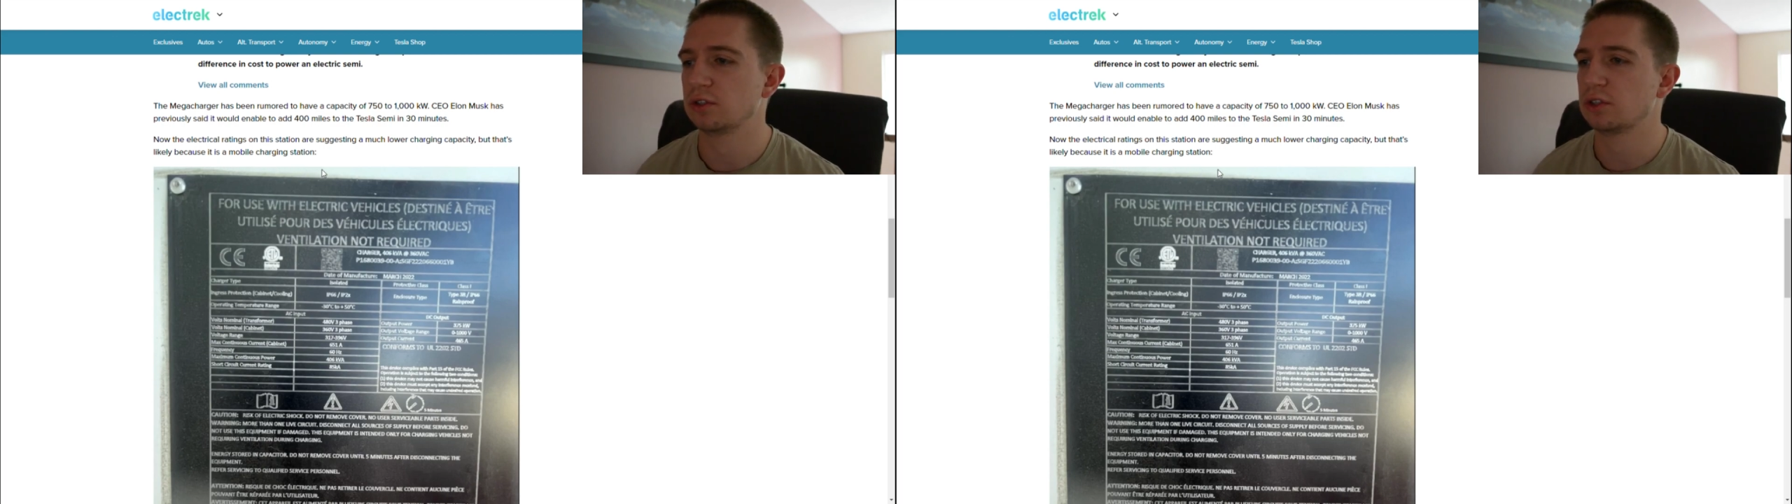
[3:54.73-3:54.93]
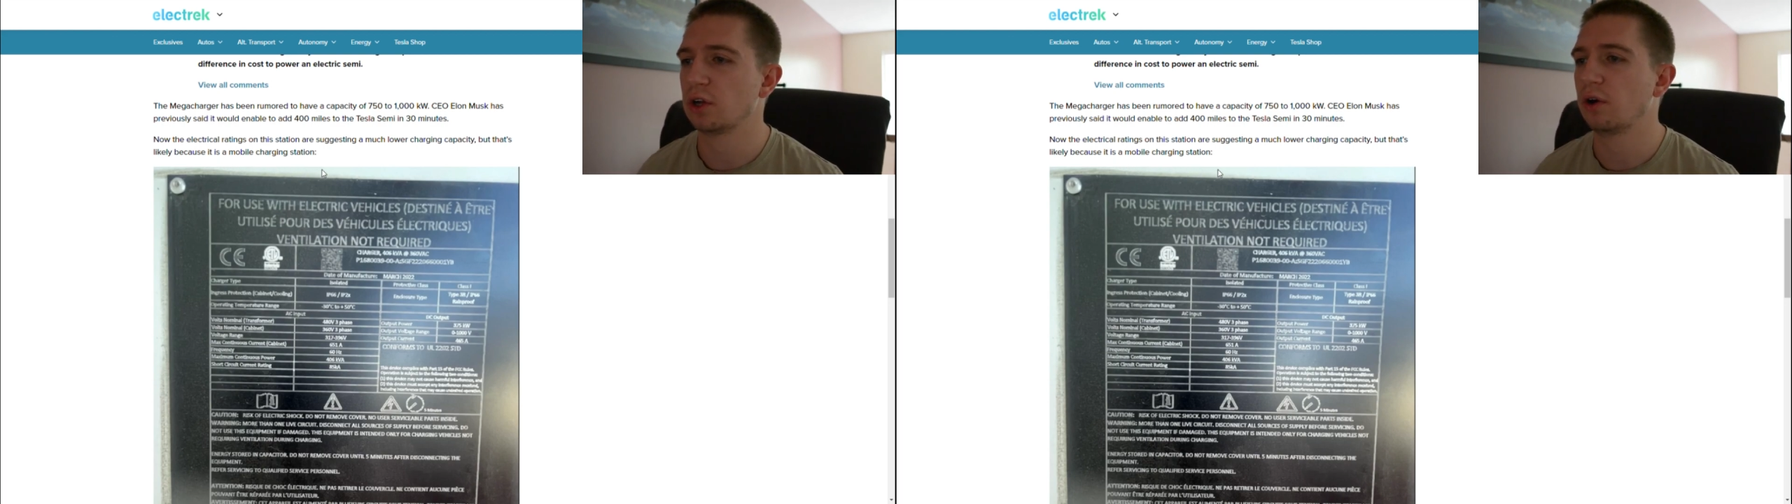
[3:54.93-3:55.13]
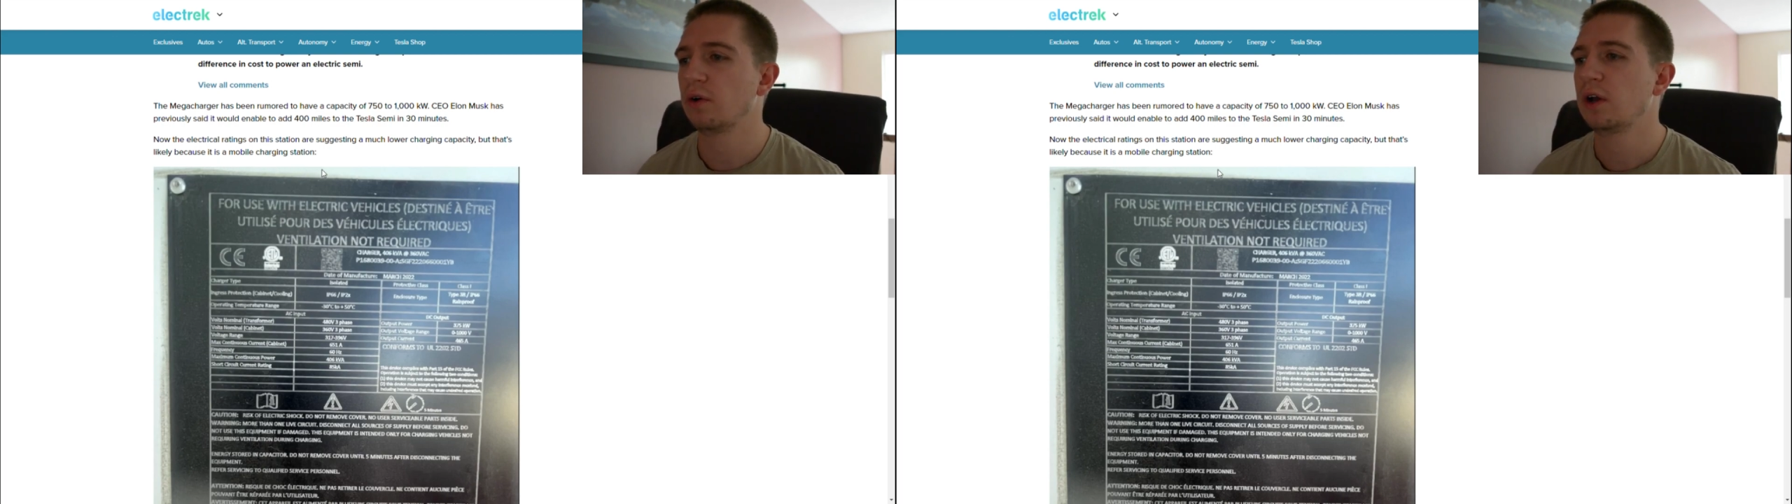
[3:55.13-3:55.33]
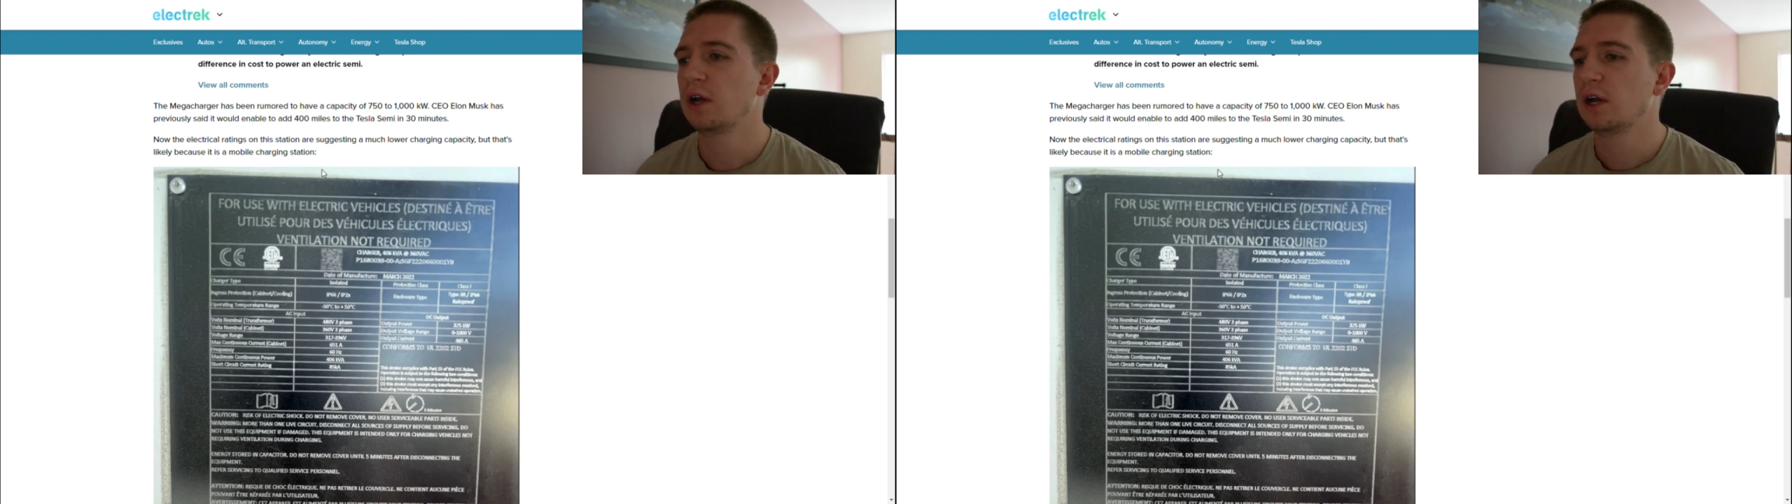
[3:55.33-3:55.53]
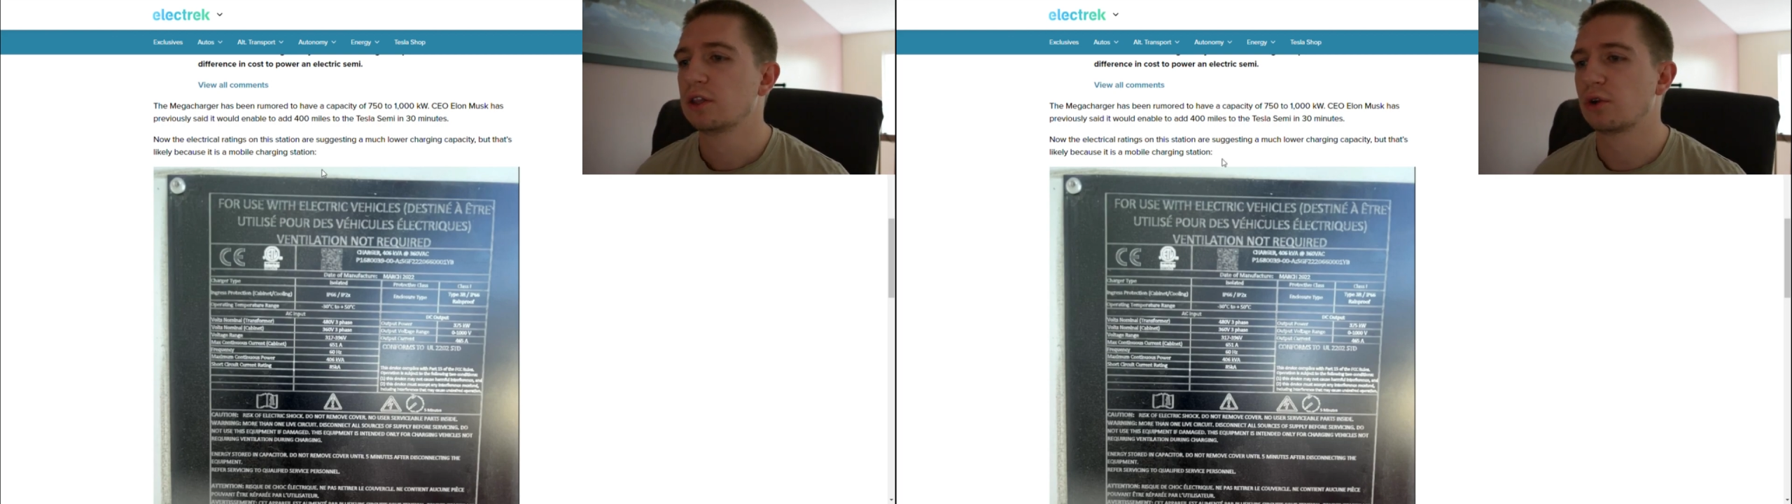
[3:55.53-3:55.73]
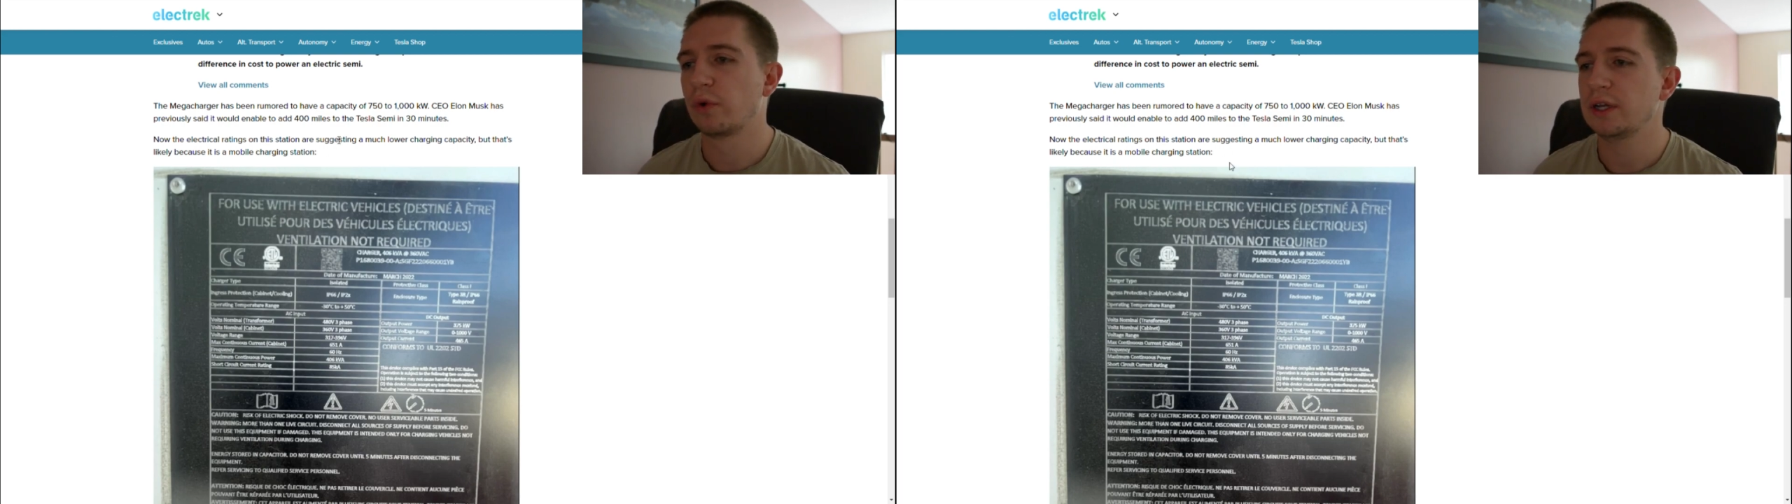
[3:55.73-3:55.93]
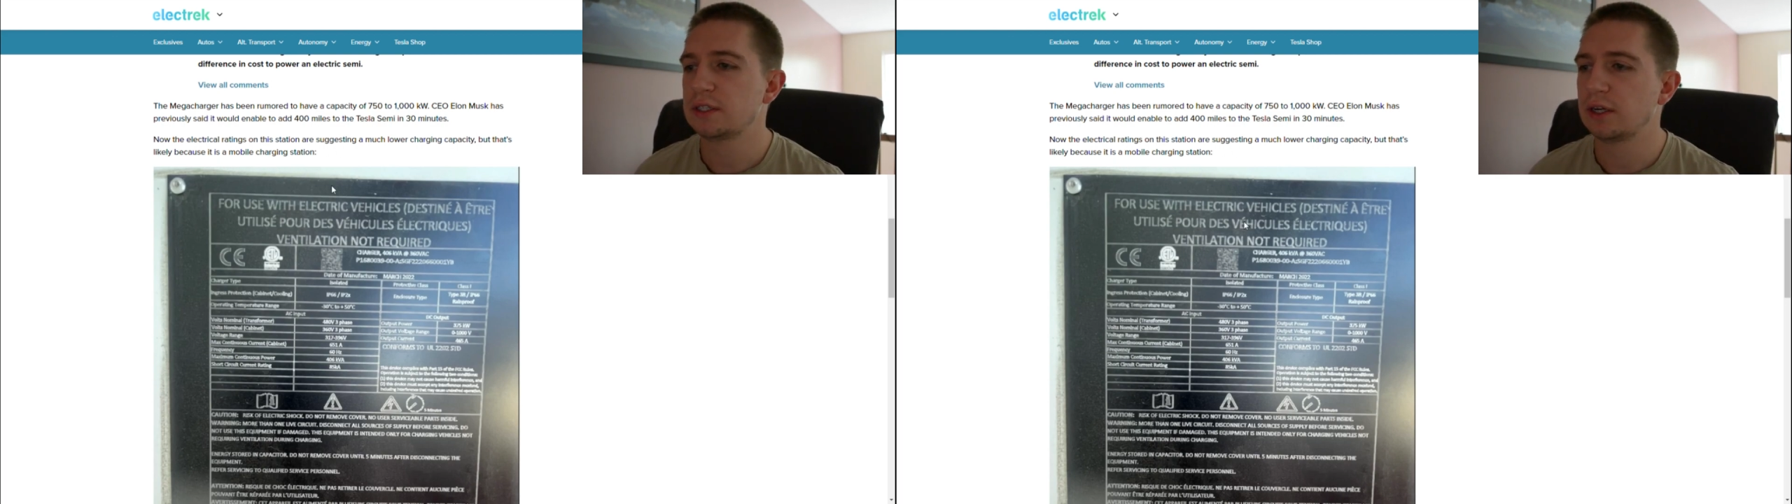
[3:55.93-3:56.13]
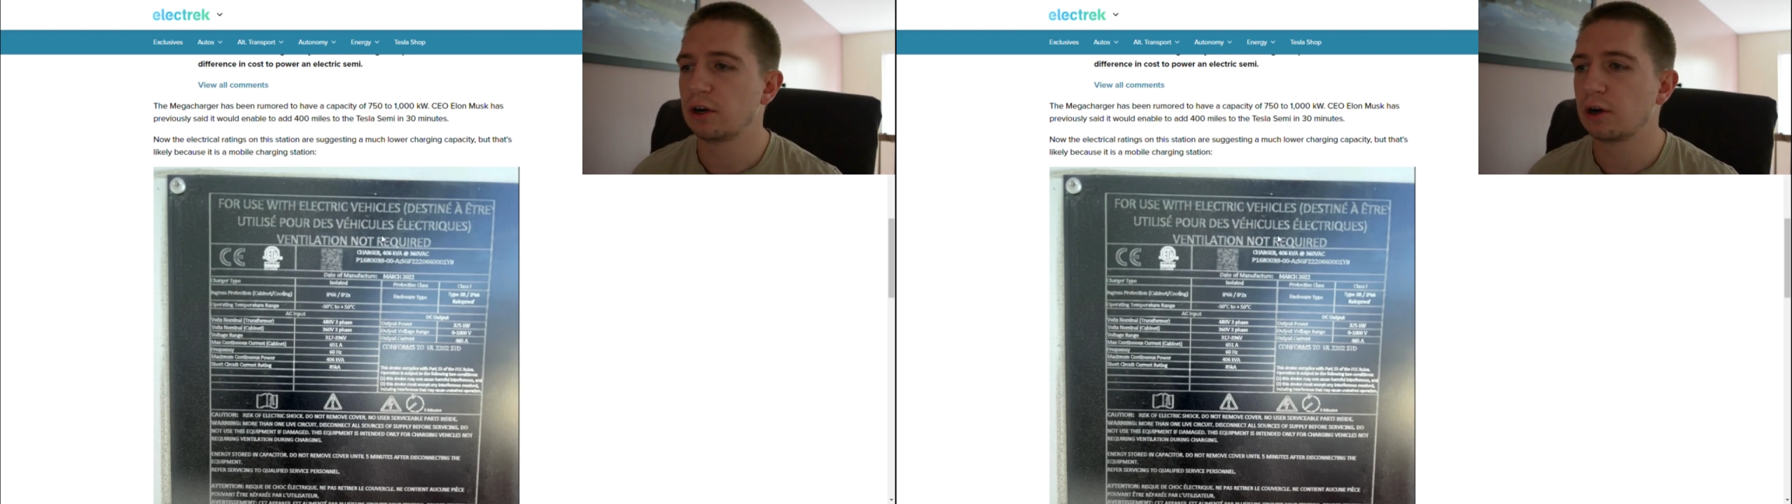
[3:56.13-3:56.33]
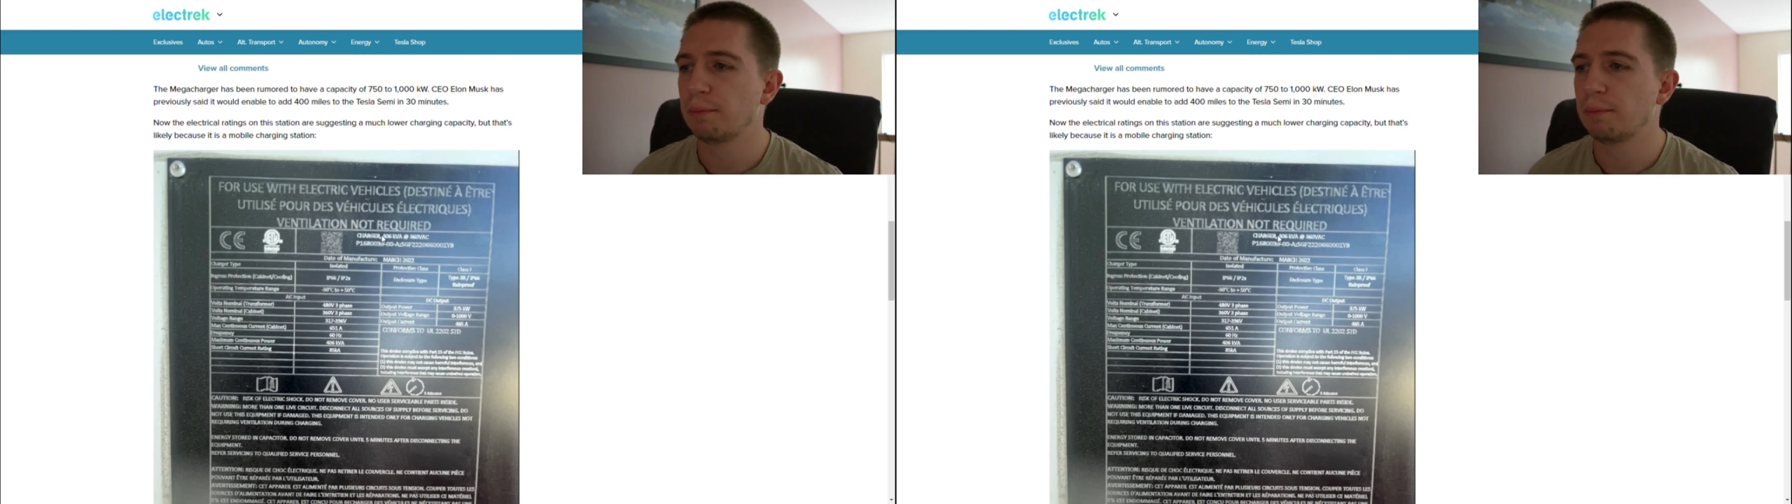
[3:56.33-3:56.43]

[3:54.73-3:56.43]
So the rates here